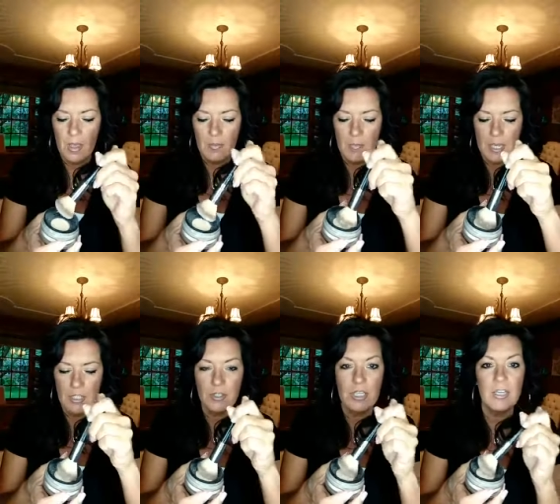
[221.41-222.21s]
make
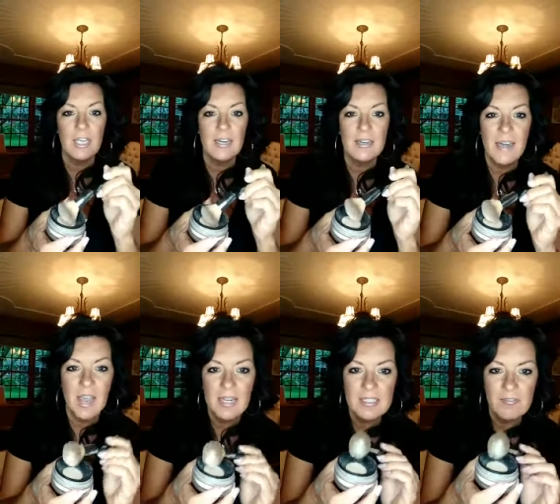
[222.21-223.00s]
sure that you get a
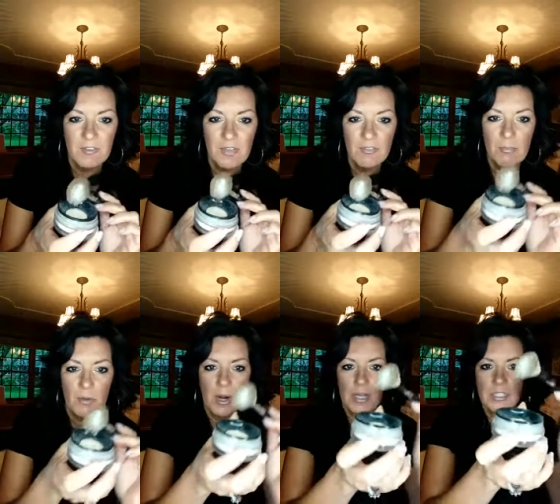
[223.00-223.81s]
nice fluffy
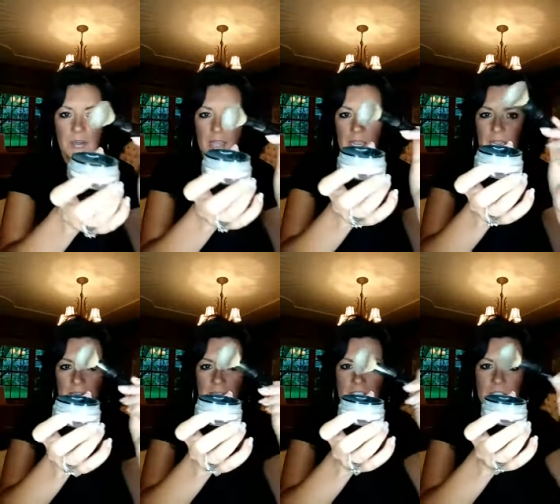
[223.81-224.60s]
brush, okay? And
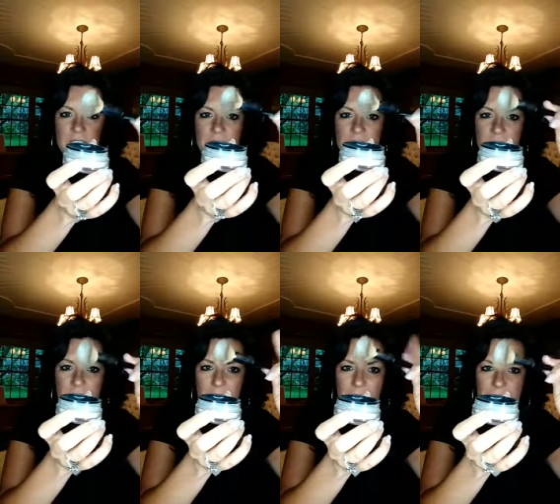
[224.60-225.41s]
as you can see,
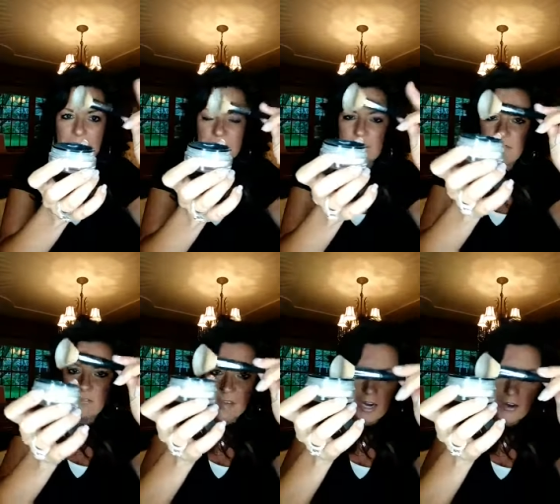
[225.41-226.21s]
ladies, it's a
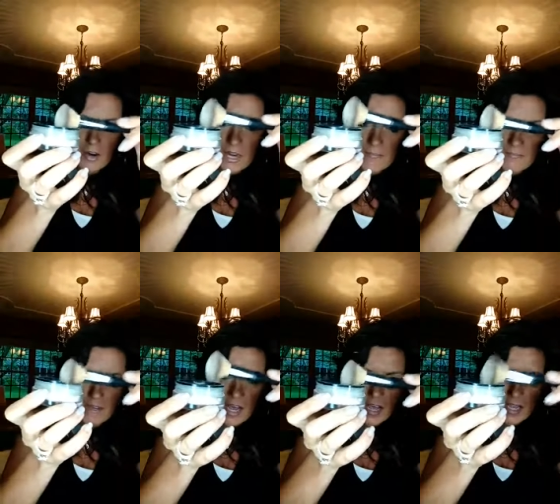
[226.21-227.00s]
very
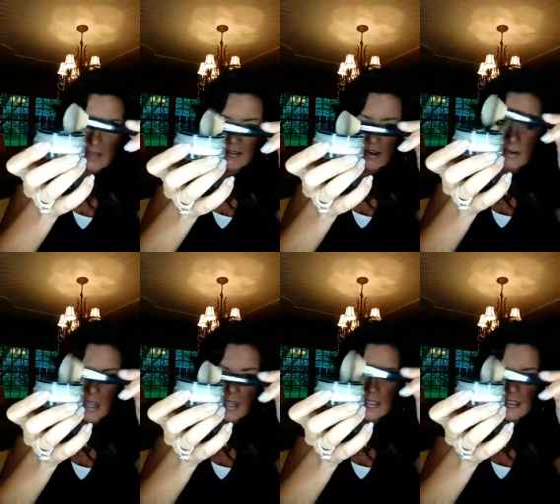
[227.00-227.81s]
fine,
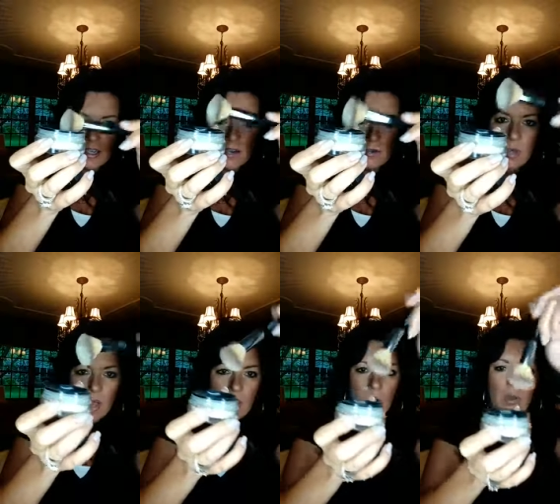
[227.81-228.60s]
okay? So
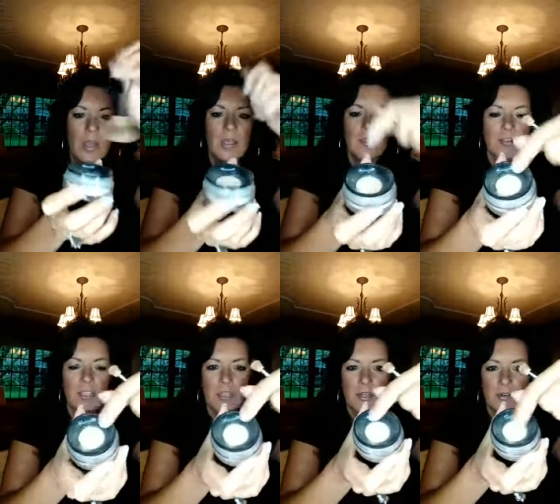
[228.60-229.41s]
there's
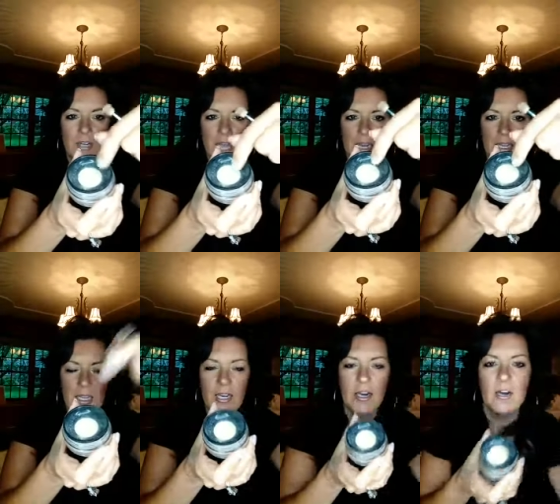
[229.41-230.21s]
a little netting
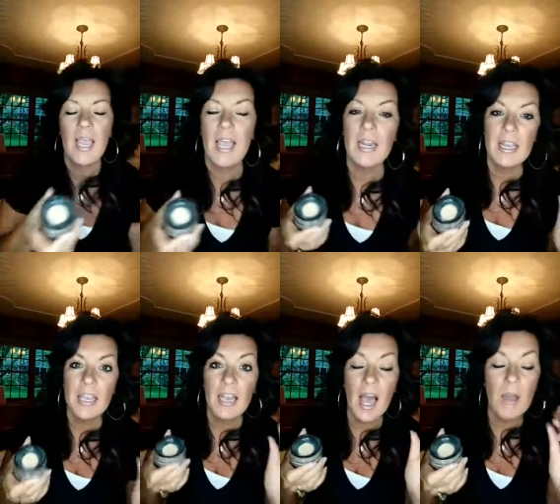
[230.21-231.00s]
here. And it,
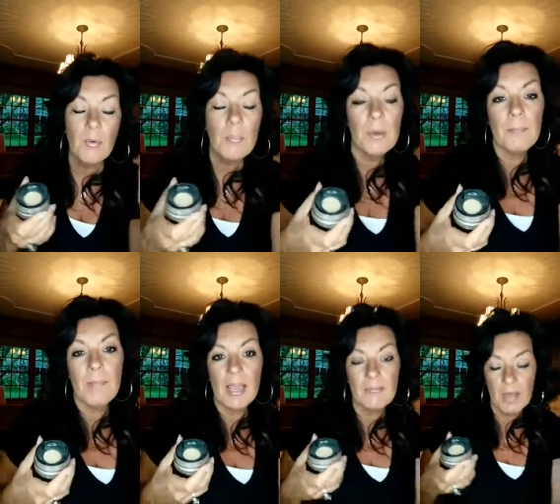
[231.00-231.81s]
I will put
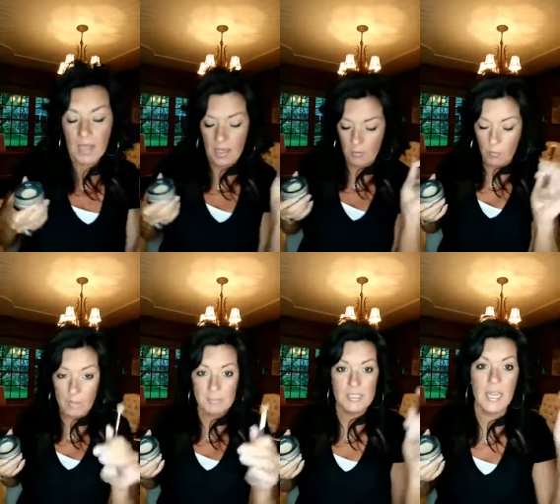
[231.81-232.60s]
my uh,
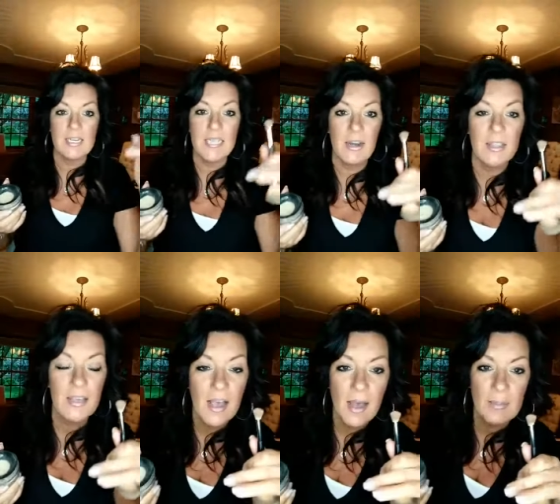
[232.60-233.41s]
website down in the
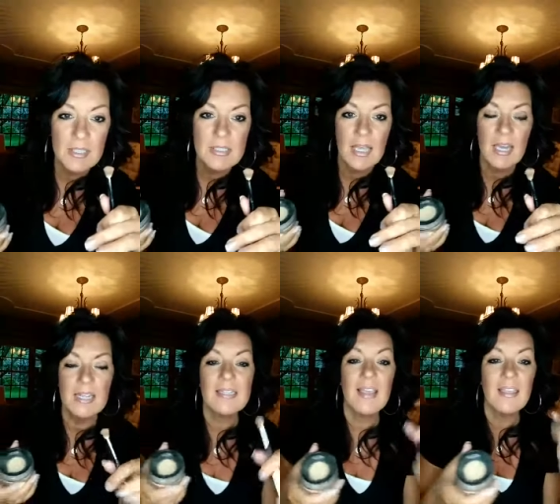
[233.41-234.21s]
comments,
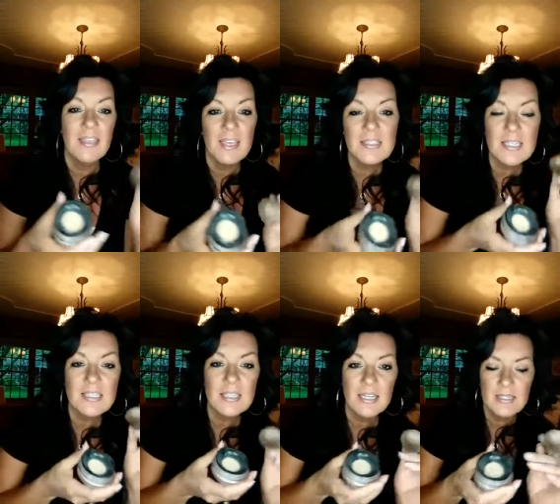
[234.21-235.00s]
ladies. This
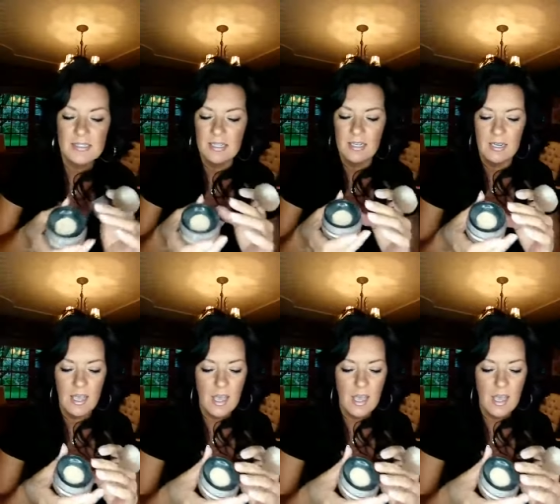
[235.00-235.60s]
is listed